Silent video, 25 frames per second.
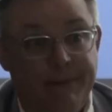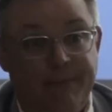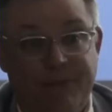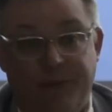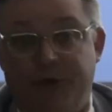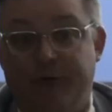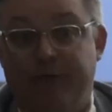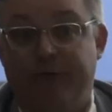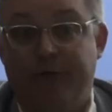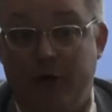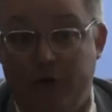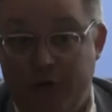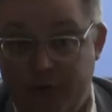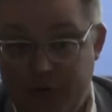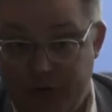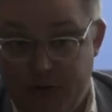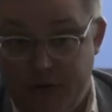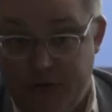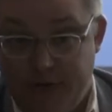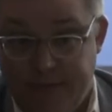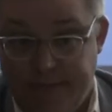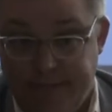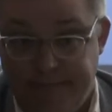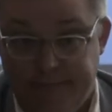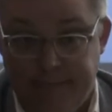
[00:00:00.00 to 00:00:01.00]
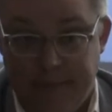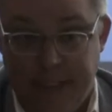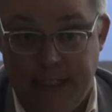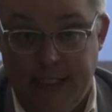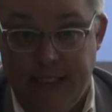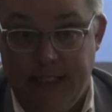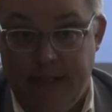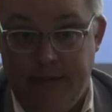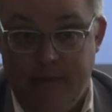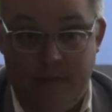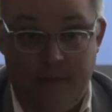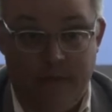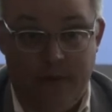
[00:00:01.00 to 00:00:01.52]
their roads
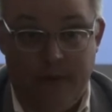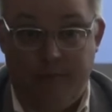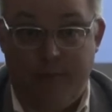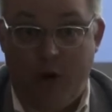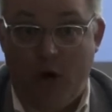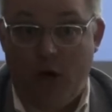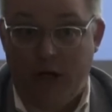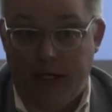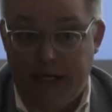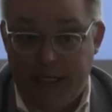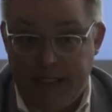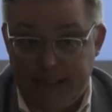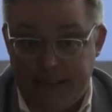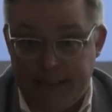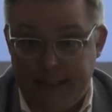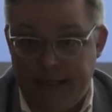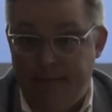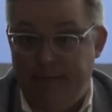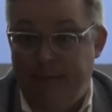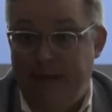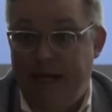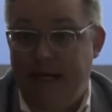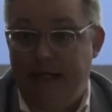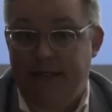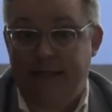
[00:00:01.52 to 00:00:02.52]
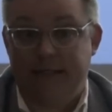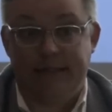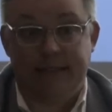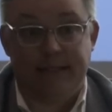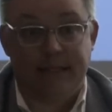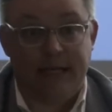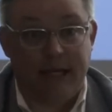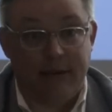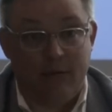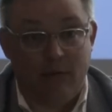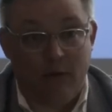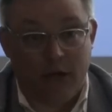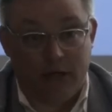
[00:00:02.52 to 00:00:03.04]
and the parking setbacks, the
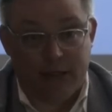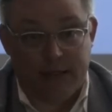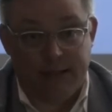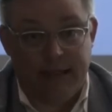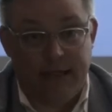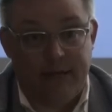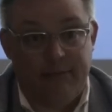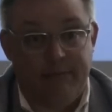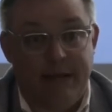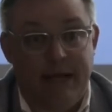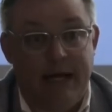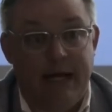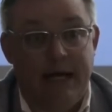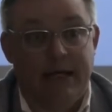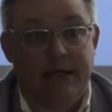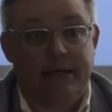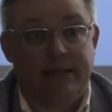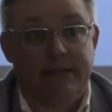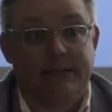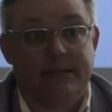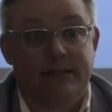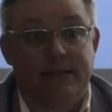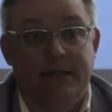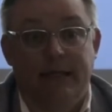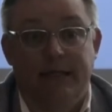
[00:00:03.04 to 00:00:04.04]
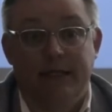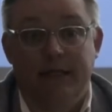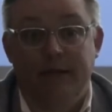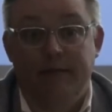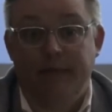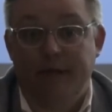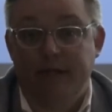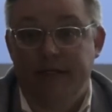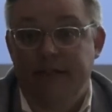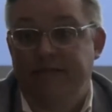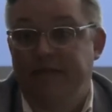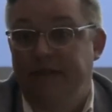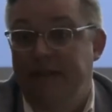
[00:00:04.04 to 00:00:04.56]
sidewalk setbacks, and their
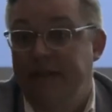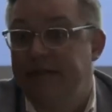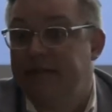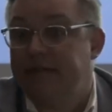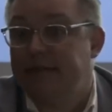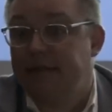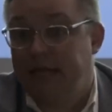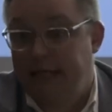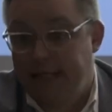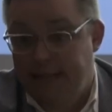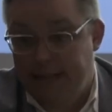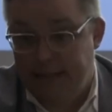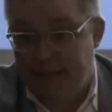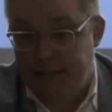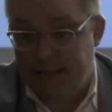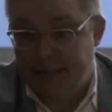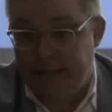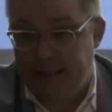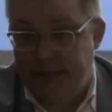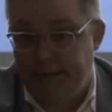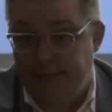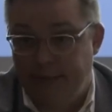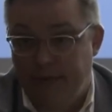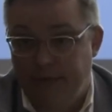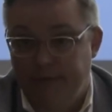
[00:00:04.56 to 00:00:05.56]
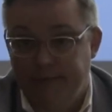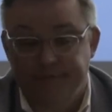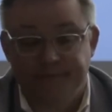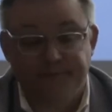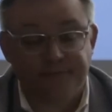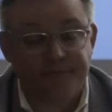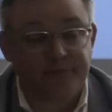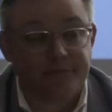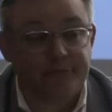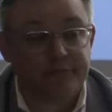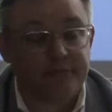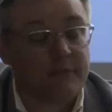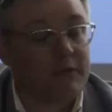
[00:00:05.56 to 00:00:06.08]
bus fleets, as an example.
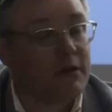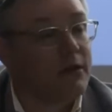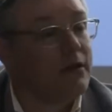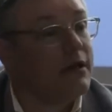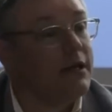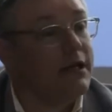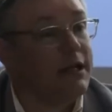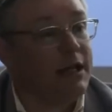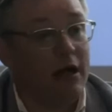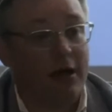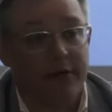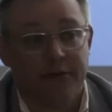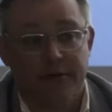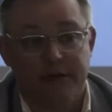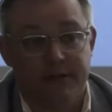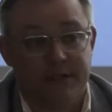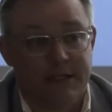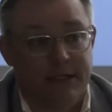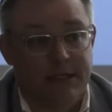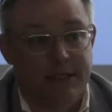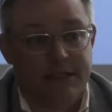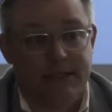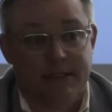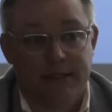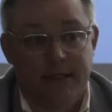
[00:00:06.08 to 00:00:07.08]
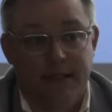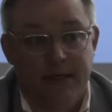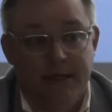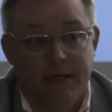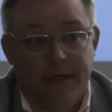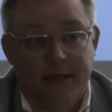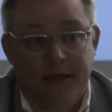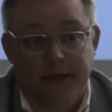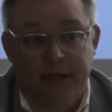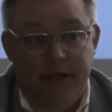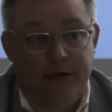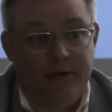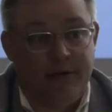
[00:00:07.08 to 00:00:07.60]
In other cities,
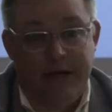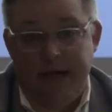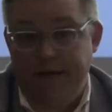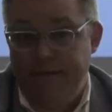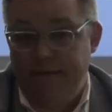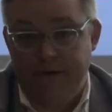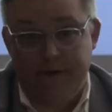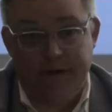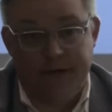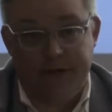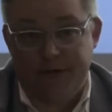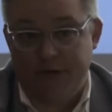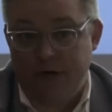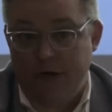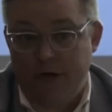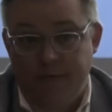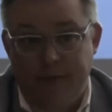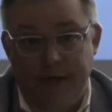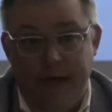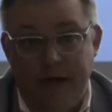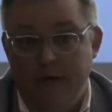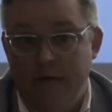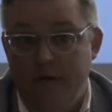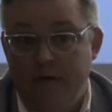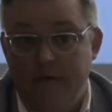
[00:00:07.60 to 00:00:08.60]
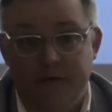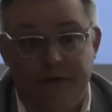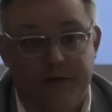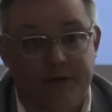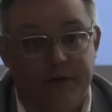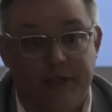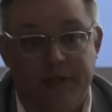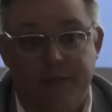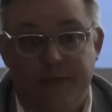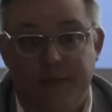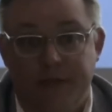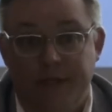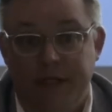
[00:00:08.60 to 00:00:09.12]
they don't have very strong power over
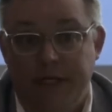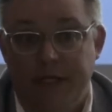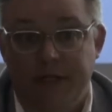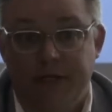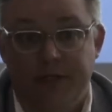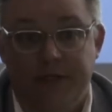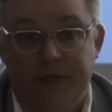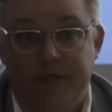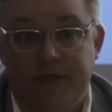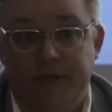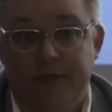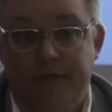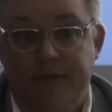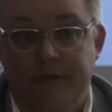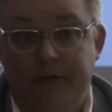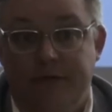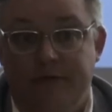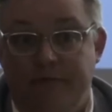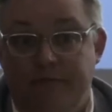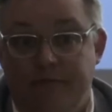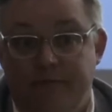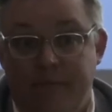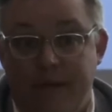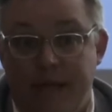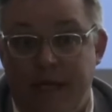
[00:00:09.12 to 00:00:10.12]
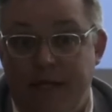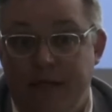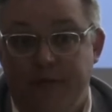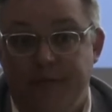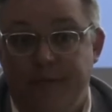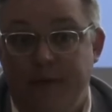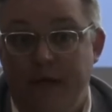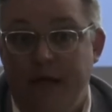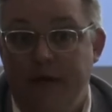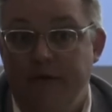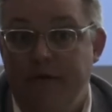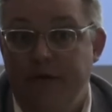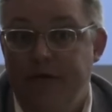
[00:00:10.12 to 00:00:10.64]
transportation. It's managed
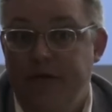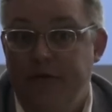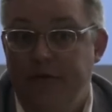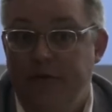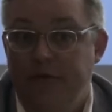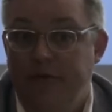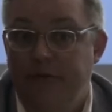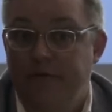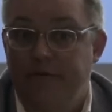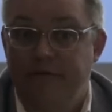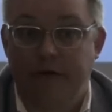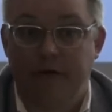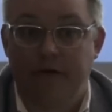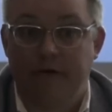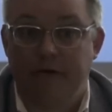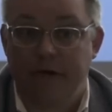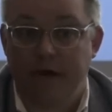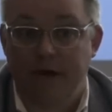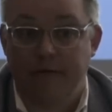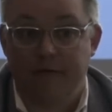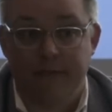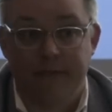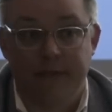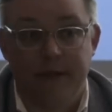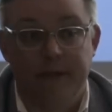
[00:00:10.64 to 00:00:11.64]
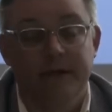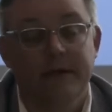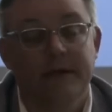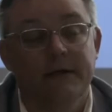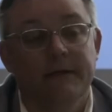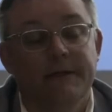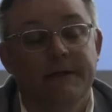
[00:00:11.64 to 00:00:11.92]
by a regional or a federal government.